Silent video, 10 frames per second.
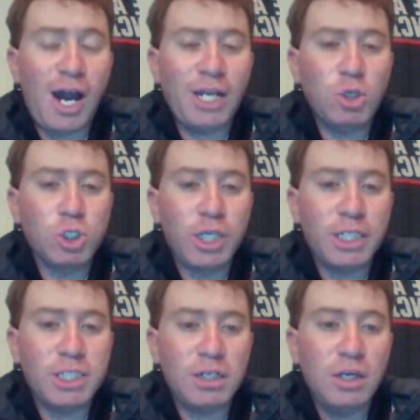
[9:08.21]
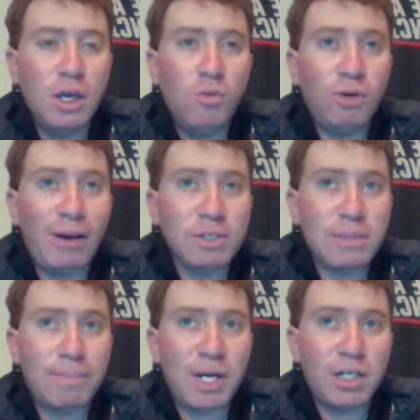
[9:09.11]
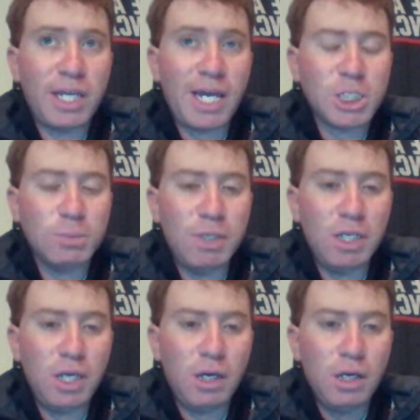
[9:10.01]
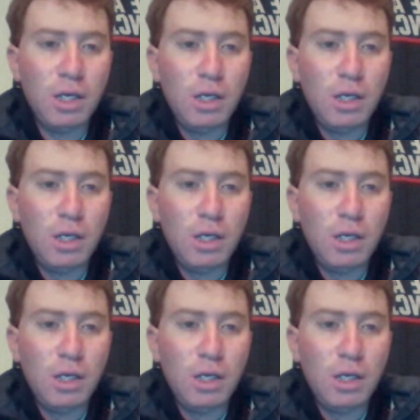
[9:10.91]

I used LinkedIn when I was at Bearcast Media.